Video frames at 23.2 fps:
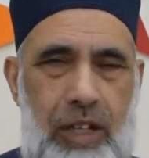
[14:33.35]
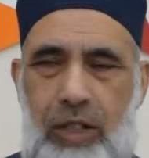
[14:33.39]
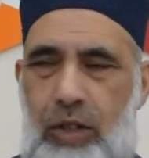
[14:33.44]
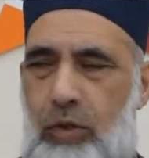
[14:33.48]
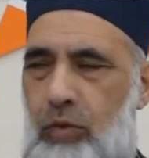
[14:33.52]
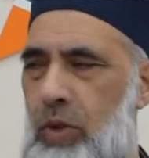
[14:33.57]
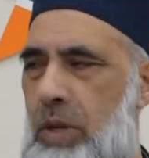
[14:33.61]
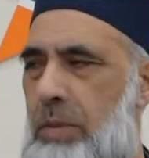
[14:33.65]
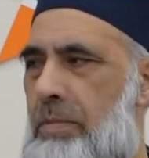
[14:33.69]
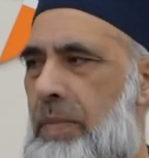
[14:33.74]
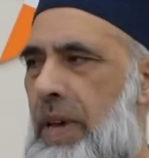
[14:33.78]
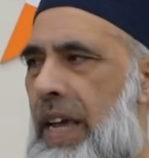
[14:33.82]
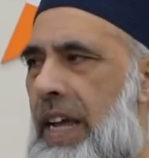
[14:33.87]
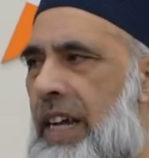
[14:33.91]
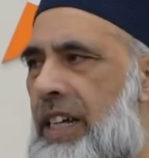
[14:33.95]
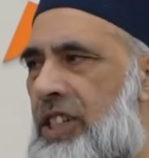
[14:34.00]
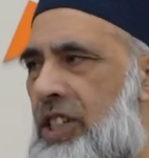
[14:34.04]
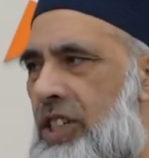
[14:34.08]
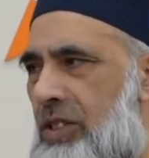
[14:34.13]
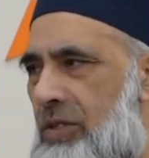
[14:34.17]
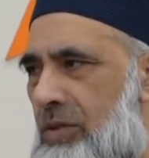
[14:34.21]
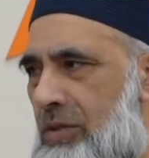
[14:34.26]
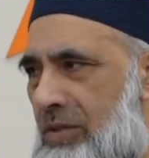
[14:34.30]
You know, we made
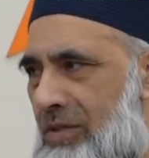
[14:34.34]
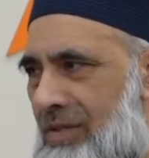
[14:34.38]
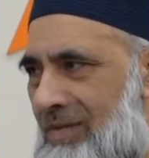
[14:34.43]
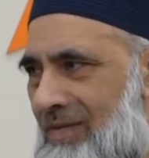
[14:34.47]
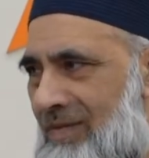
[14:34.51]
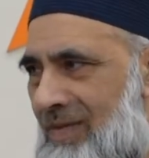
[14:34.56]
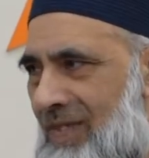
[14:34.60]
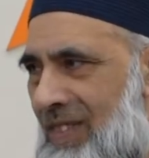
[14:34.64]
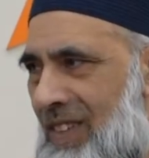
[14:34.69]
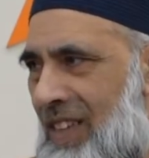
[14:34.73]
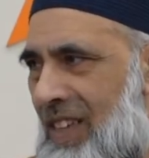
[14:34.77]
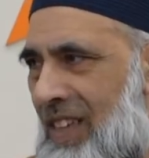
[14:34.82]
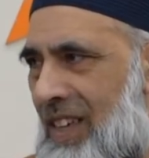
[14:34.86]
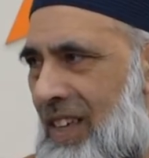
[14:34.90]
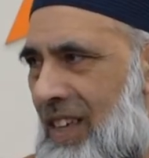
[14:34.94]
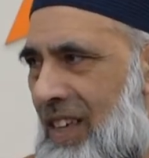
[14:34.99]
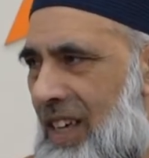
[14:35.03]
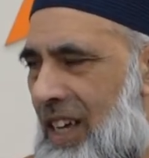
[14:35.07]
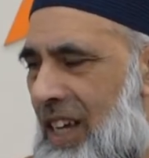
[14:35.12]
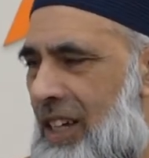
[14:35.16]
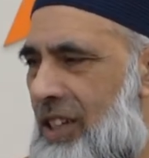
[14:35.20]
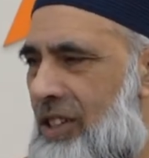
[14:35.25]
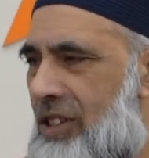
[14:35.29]
you
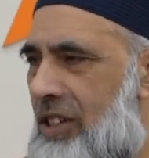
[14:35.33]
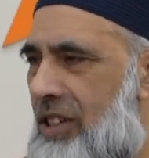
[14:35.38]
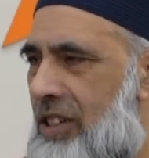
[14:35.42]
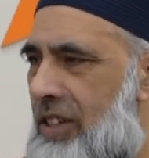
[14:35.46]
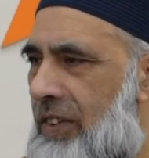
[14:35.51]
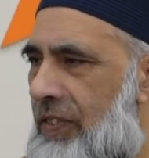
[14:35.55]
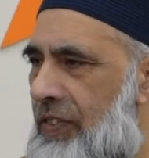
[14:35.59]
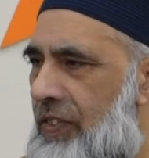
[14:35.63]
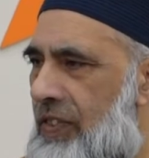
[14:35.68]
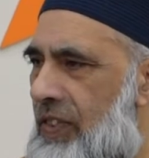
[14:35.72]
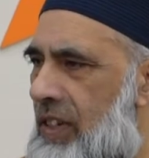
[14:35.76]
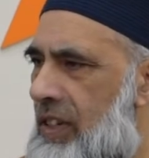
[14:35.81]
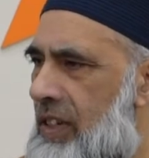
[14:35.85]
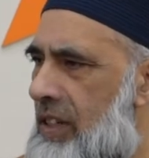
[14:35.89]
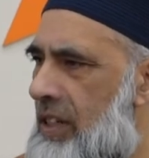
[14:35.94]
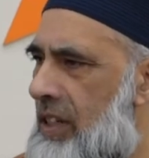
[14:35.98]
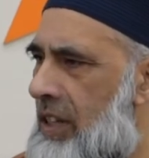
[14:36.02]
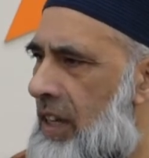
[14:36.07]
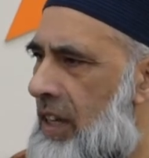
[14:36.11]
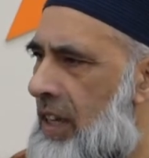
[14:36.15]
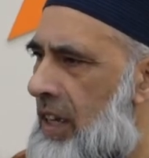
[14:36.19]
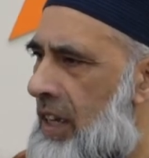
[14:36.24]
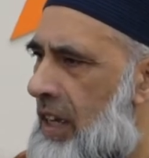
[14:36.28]
into different
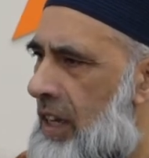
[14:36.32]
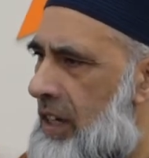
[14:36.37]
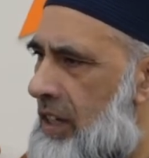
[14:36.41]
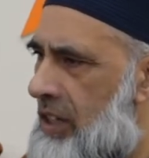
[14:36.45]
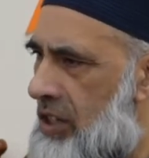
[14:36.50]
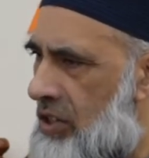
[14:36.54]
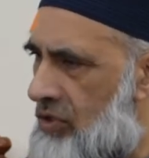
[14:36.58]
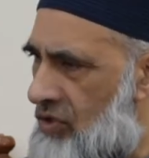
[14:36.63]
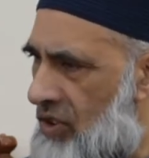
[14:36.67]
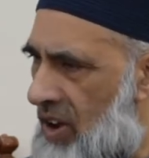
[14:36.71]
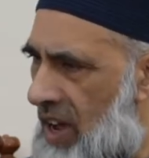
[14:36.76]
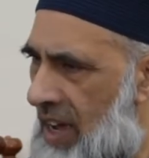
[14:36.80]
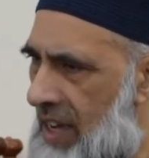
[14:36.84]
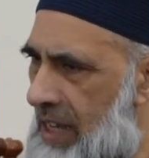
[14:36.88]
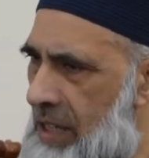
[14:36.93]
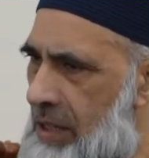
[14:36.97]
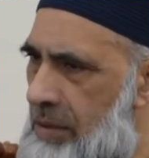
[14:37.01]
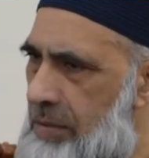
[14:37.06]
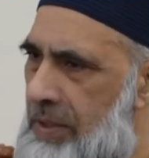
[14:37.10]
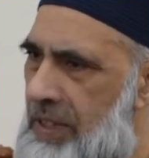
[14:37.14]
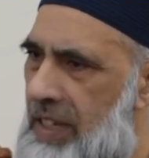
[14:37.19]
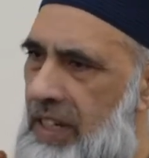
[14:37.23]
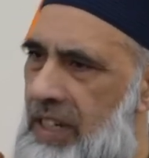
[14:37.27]

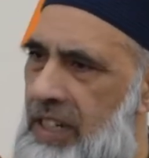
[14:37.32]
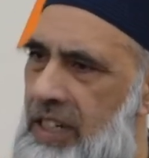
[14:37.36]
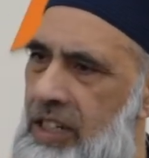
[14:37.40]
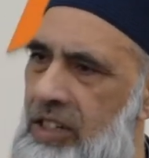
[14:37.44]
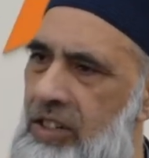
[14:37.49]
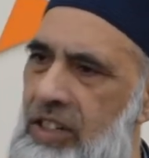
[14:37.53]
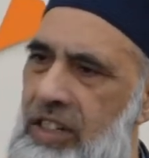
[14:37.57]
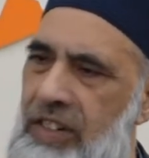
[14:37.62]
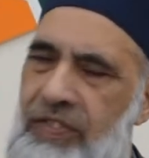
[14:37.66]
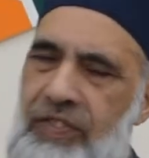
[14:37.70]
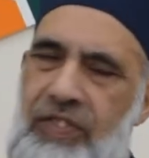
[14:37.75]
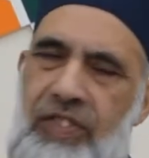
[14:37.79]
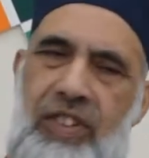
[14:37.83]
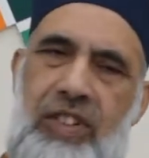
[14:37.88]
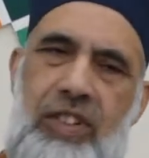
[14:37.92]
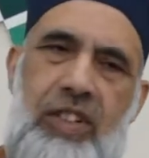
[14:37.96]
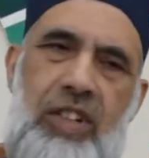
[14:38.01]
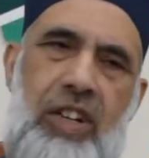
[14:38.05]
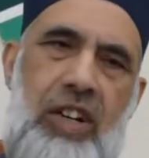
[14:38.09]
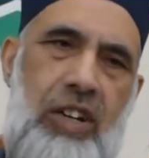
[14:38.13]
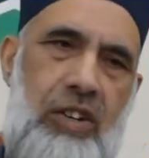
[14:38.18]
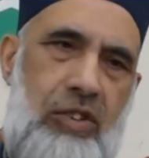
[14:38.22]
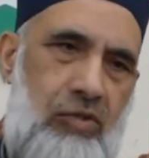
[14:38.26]
tribes and into
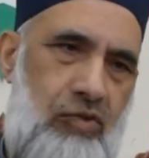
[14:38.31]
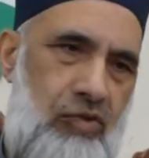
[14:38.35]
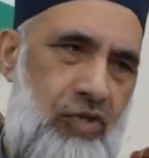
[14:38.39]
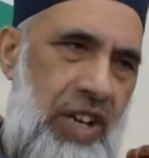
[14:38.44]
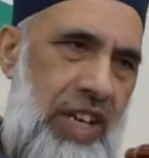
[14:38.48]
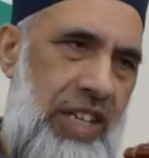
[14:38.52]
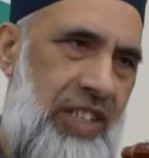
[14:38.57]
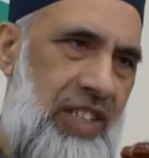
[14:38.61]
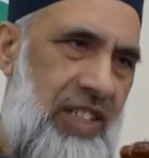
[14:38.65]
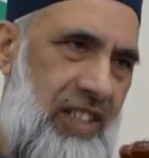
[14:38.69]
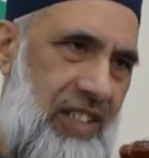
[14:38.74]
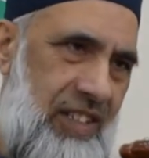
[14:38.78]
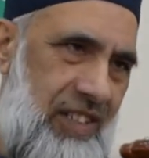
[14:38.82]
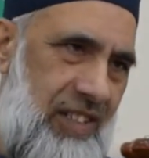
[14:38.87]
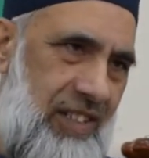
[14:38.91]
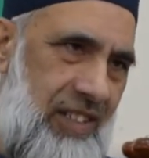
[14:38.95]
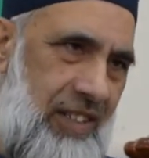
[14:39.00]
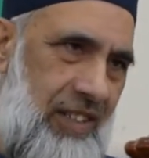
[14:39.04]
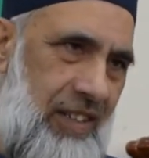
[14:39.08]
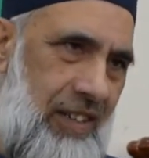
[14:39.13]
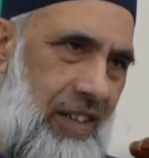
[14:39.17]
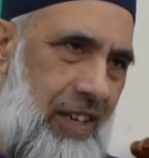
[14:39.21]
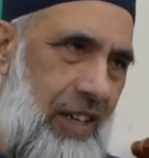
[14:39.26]
different
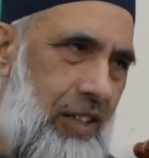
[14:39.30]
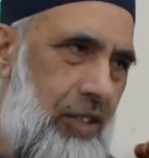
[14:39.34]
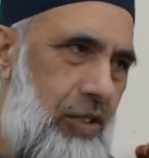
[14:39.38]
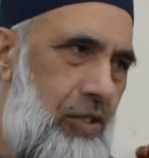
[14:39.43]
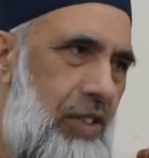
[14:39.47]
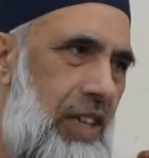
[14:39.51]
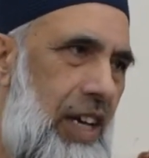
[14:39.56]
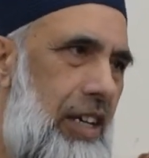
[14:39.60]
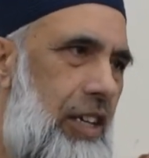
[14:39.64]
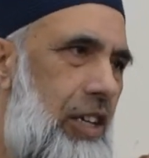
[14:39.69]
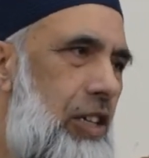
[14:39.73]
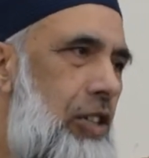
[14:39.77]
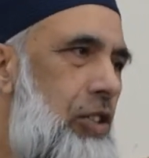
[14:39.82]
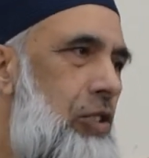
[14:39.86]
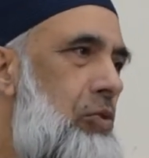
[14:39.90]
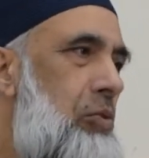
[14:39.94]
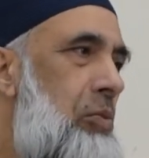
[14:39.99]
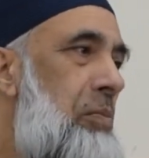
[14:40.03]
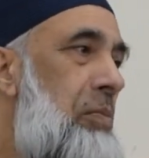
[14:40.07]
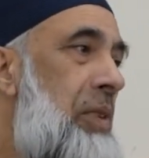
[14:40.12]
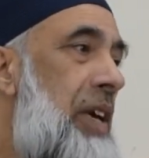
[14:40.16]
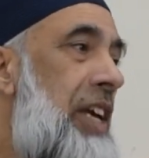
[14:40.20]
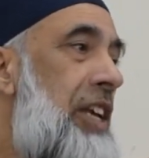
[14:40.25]
races so that you
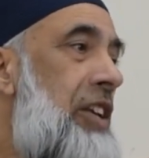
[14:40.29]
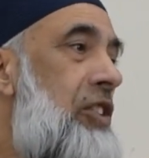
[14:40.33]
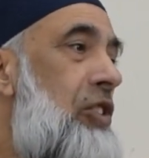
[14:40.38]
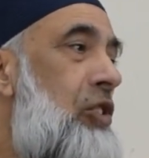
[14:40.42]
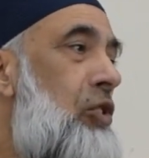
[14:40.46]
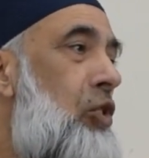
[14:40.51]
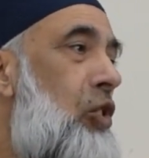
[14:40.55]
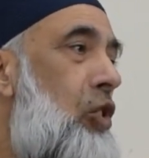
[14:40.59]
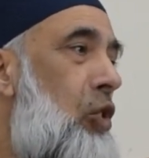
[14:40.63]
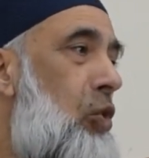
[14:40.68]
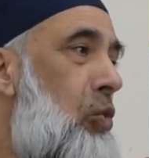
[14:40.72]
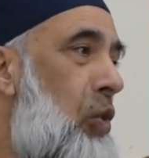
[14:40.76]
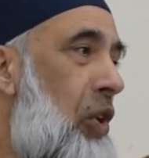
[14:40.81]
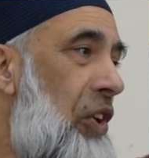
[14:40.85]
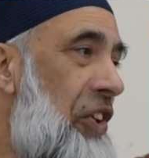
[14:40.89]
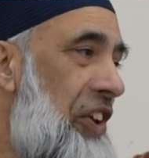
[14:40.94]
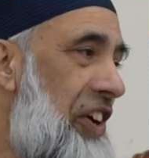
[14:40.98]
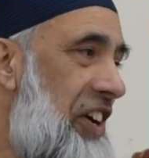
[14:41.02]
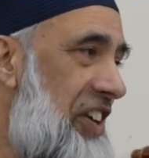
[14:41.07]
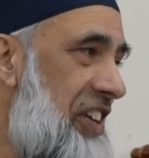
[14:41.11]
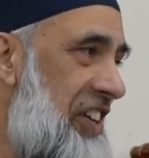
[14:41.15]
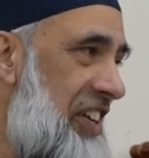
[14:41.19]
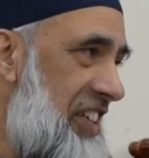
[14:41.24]
may know one
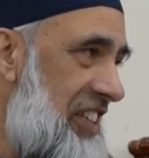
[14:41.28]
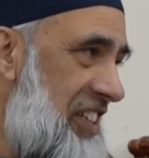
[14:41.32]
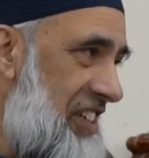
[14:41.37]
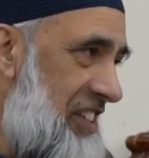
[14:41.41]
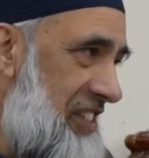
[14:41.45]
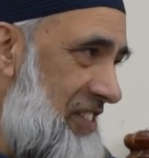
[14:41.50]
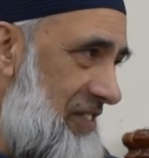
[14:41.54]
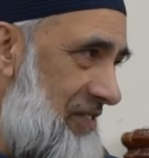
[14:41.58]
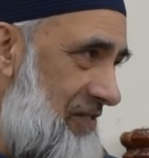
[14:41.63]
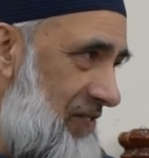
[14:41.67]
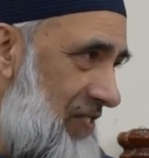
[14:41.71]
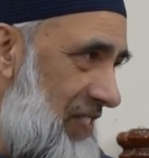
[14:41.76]
another.